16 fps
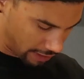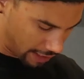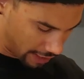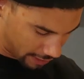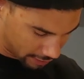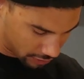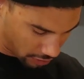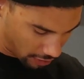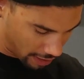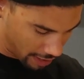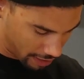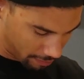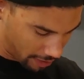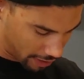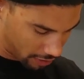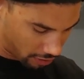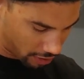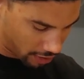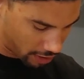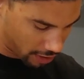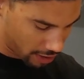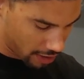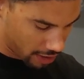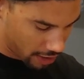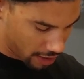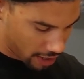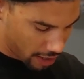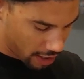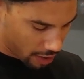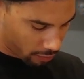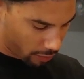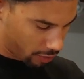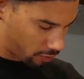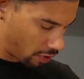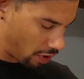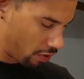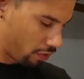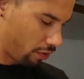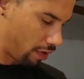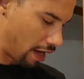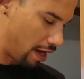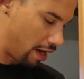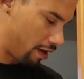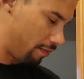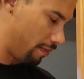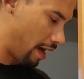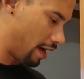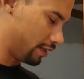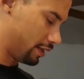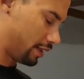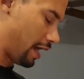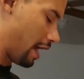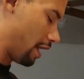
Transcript: he had his car, I had my car. We rode out to